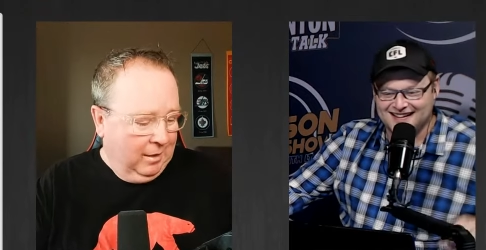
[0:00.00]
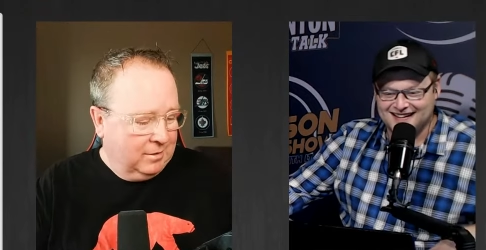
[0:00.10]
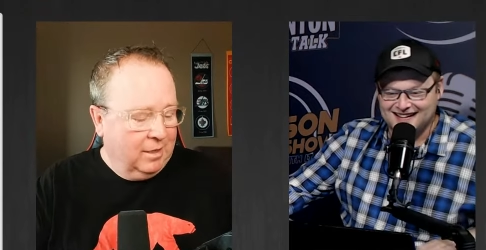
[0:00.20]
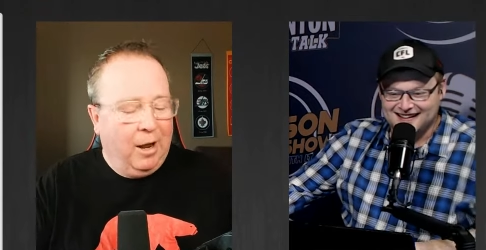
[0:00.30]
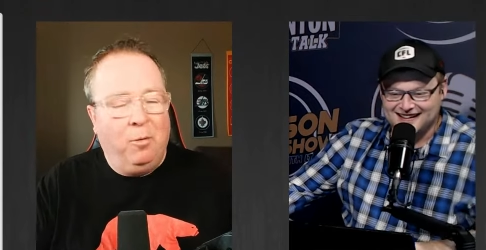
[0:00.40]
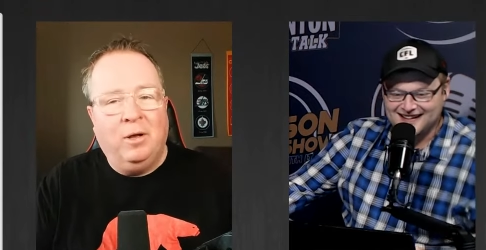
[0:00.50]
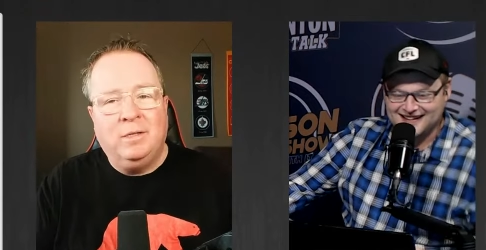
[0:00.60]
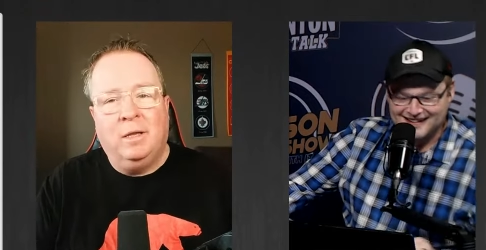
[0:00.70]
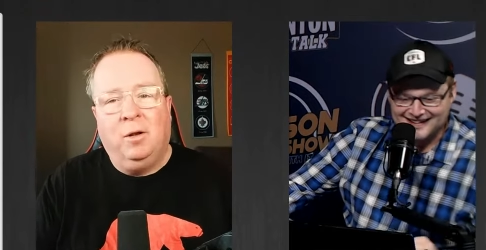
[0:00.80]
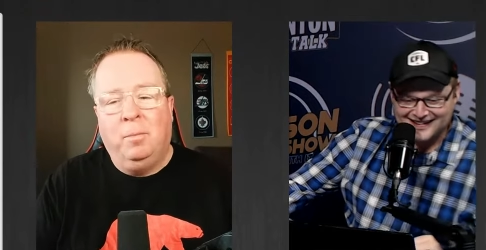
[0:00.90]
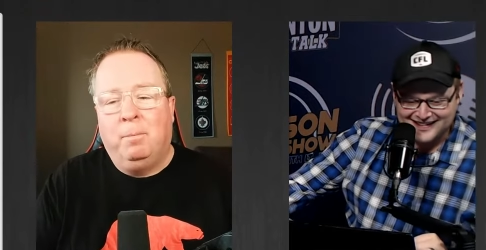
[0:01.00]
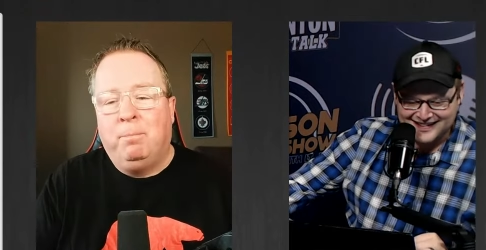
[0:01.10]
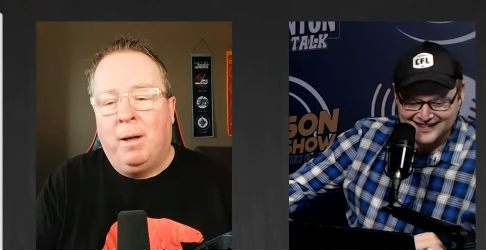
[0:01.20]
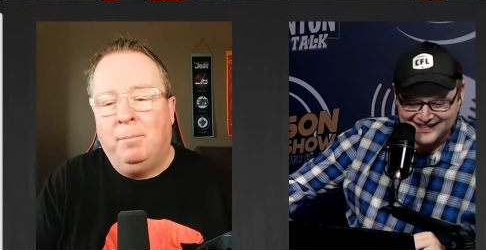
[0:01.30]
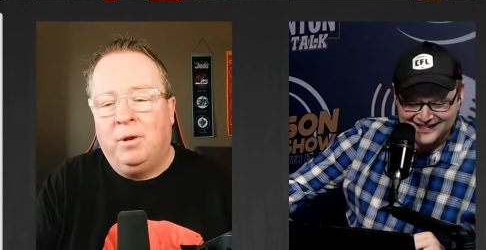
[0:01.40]
Speaker 1: listen, I was a little
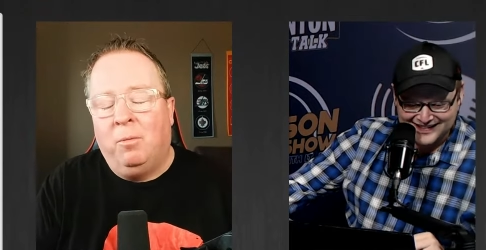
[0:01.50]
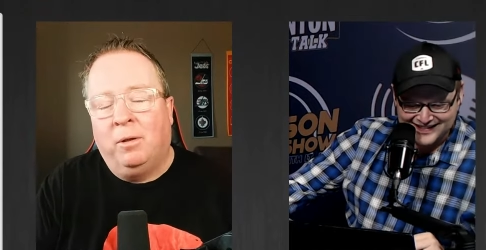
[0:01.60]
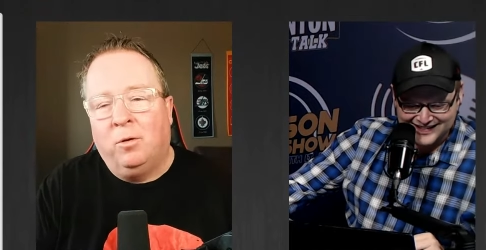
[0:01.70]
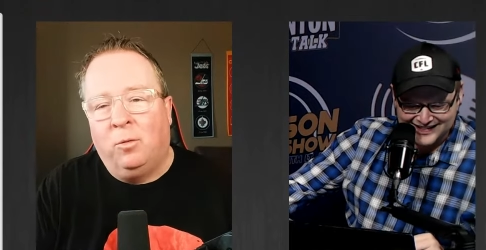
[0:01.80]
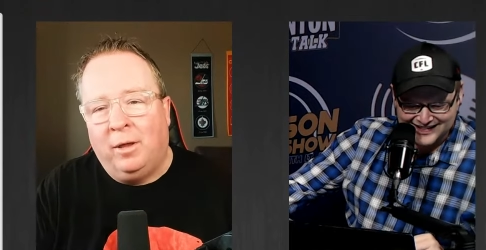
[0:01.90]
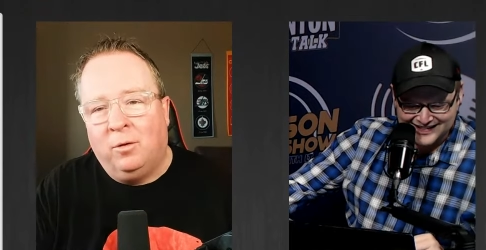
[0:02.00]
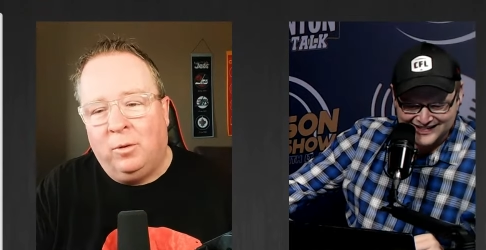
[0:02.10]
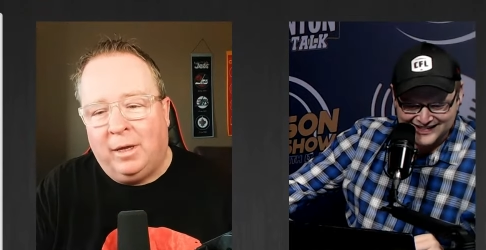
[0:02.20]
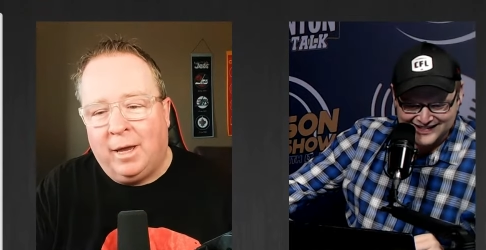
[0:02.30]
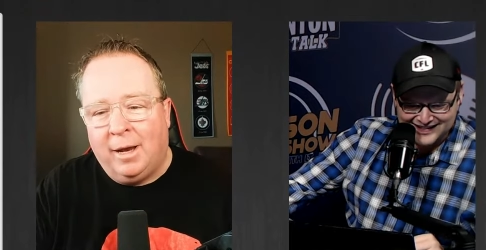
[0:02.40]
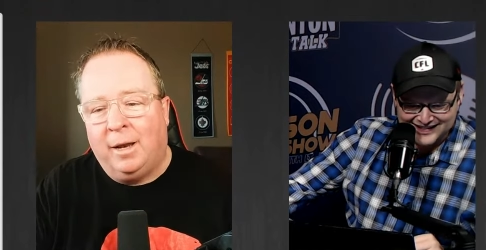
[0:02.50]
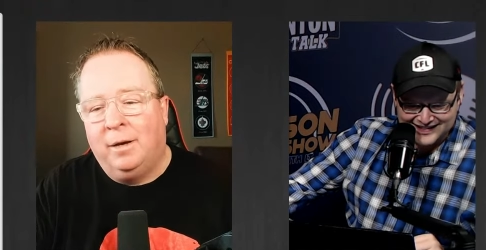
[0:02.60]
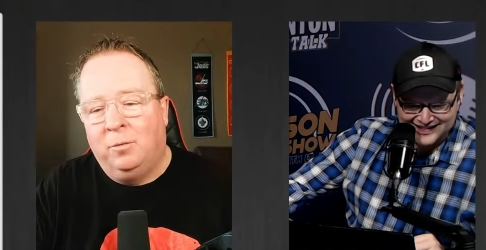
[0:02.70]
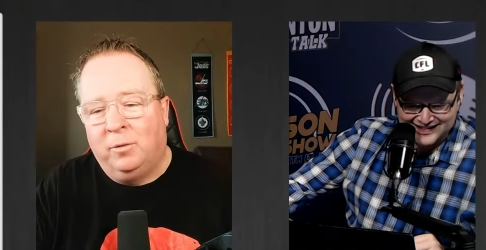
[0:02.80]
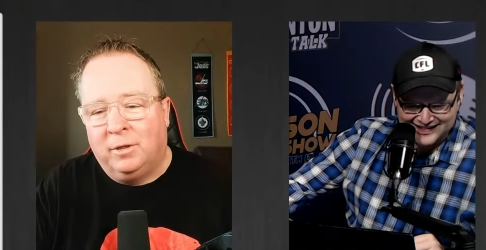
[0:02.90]
bit bummed out about the way the weekend
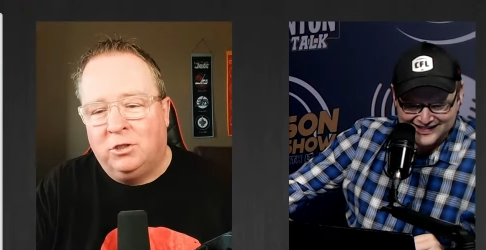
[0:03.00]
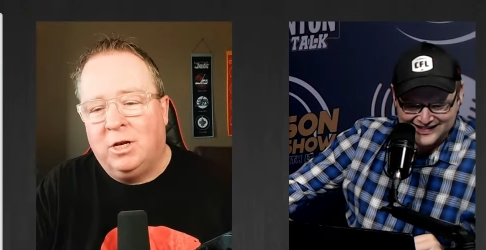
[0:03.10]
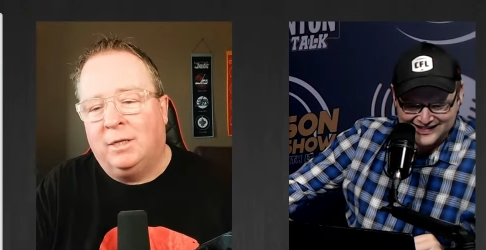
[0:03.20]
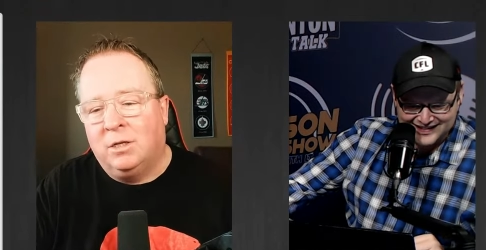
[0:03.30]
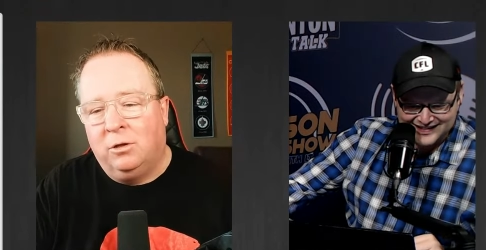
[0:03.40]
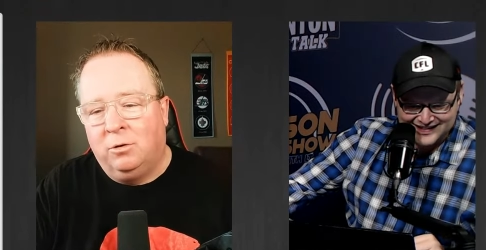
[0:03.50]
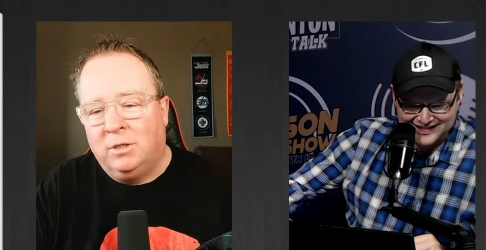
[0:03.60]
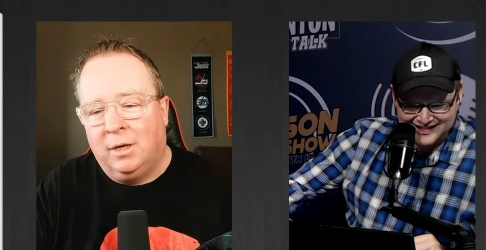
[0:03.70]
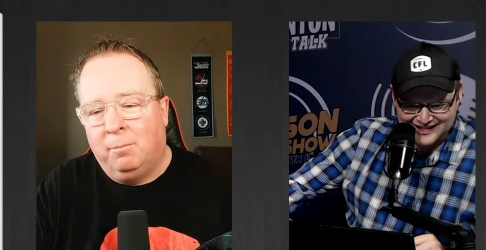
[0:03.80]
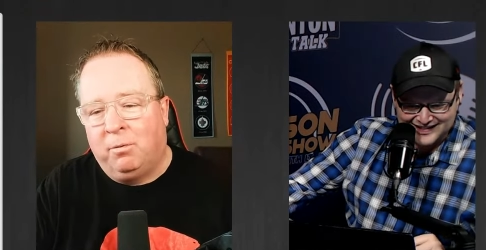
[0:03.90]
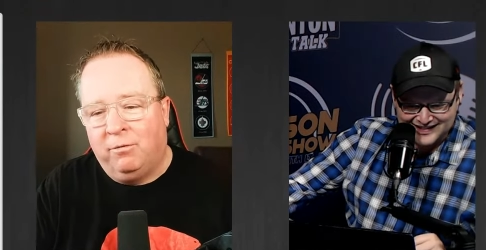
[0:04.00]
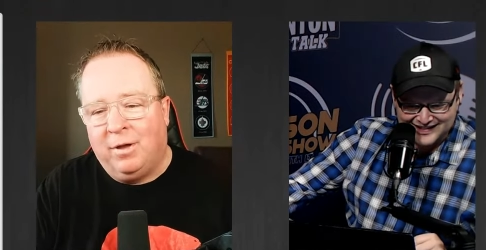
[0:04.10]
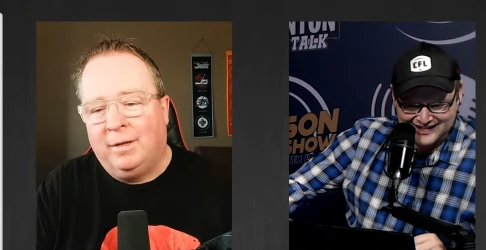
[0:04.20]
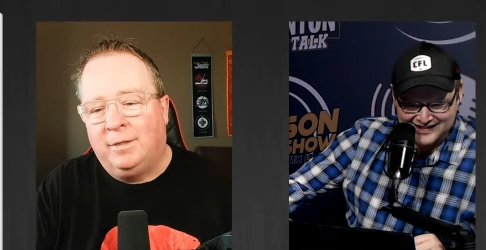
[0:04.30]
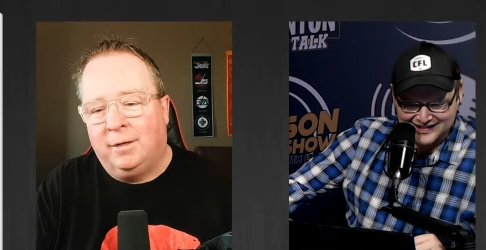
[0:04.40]
ended with the Jets losing and
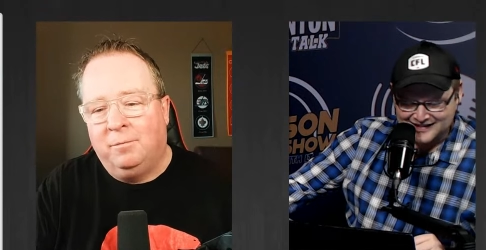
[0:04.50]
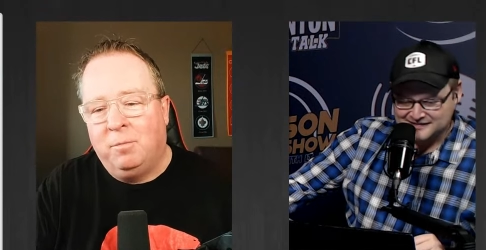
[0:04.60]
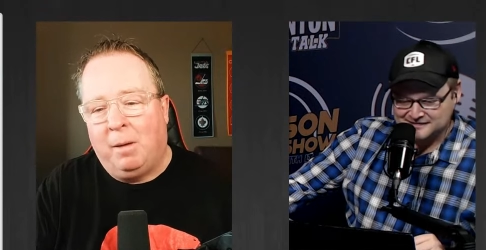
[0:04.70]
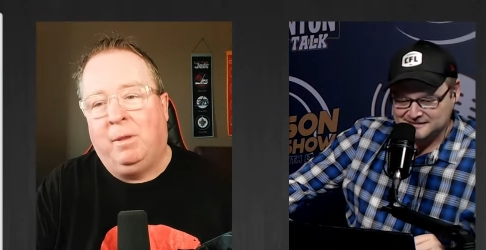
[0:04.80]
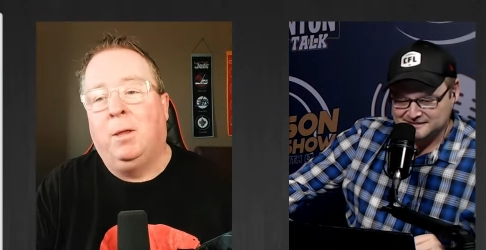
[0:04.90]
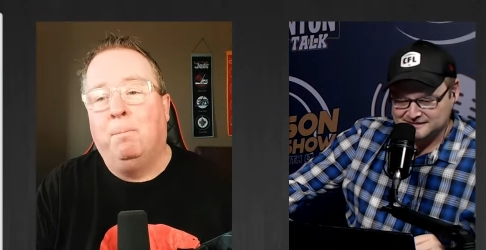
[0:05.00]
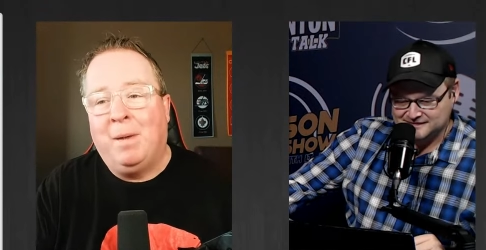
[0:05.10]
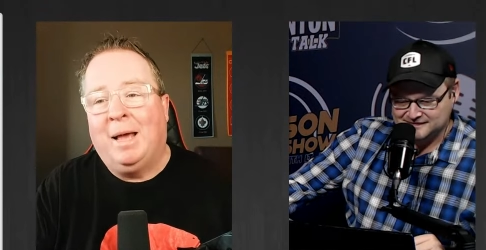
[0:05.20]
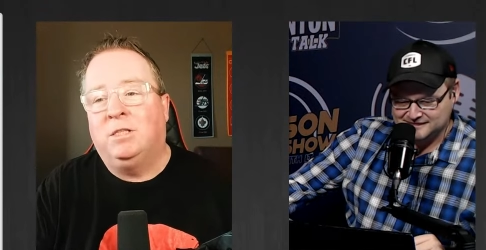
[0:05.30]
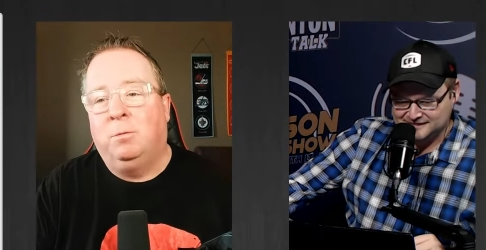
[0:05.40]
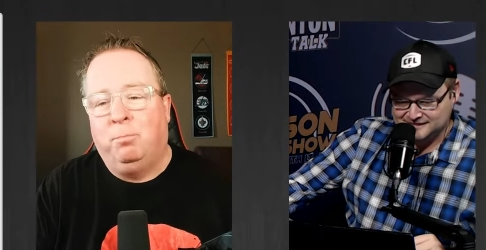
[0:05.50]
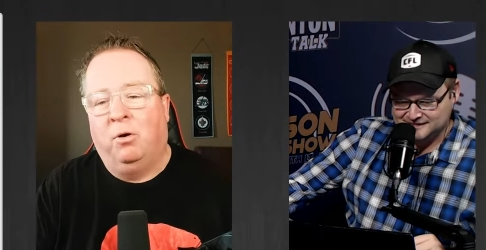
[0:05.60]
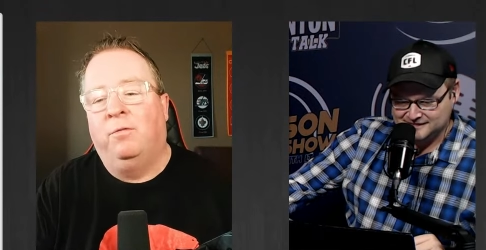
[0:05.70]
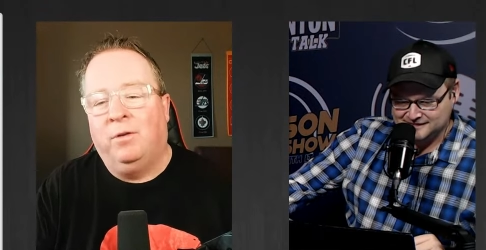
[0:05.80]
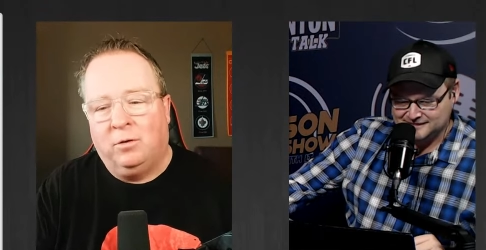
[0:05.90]
prevented maybe the best
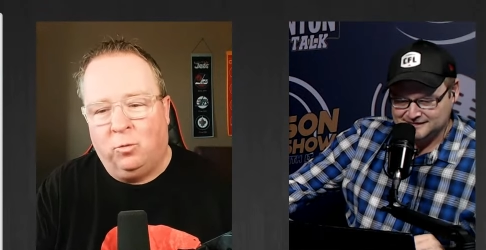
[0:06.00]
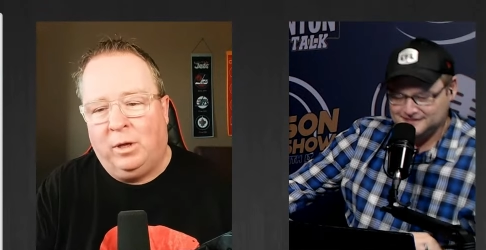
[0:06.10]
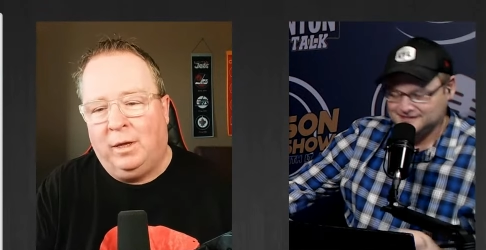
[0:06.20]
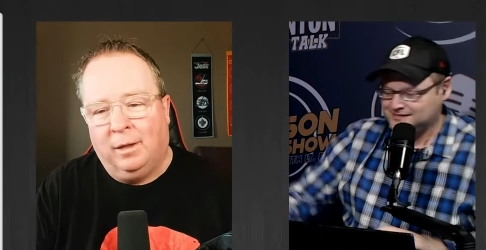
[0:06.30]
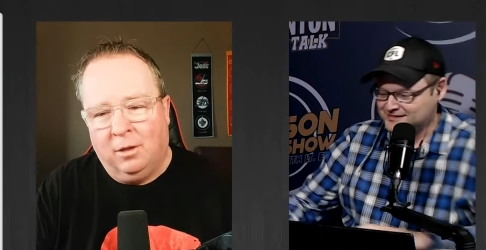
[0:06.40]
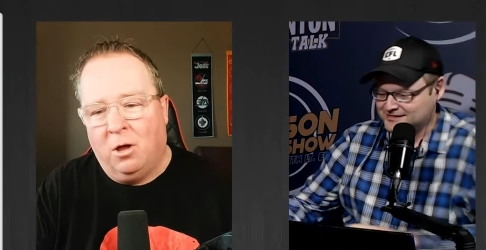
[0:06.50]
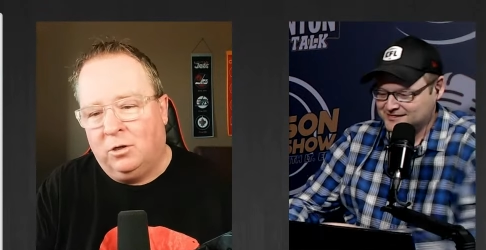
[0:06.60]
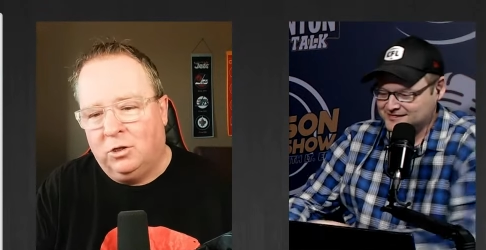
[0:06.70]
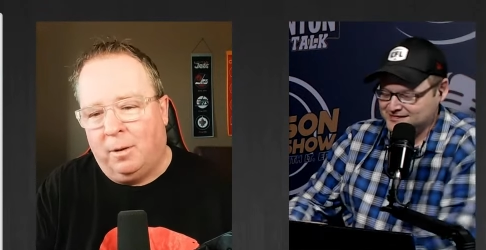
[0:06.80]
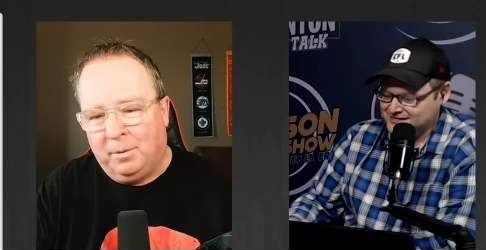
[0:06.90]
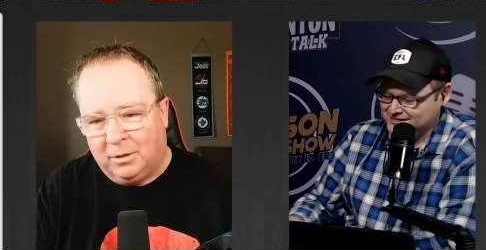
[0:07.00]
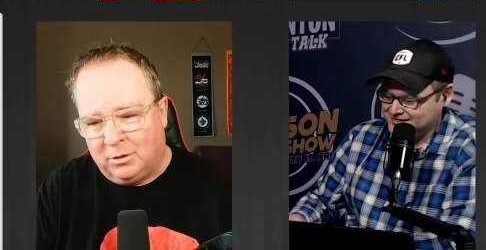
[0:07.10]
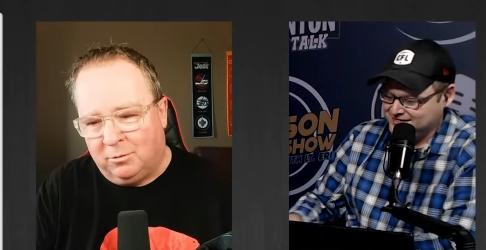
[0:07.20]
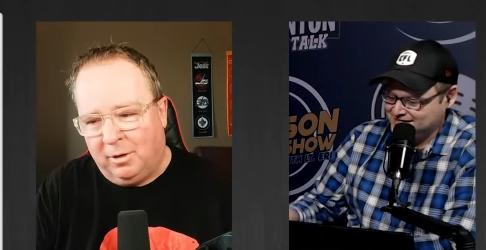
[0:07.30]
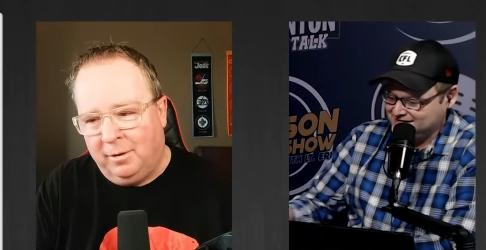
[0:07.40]
perfect week in lock shop
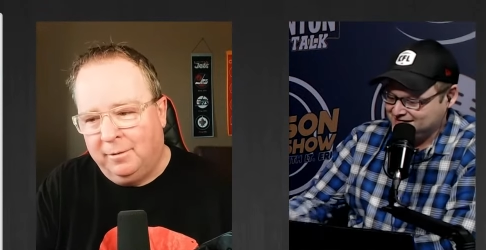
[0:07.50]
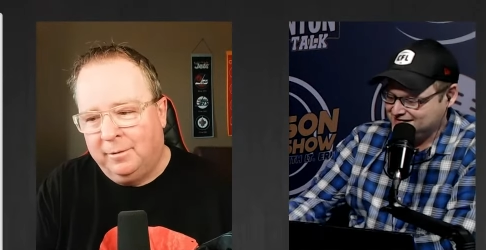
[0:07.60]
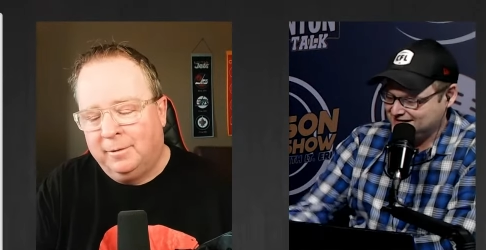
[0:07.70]
history.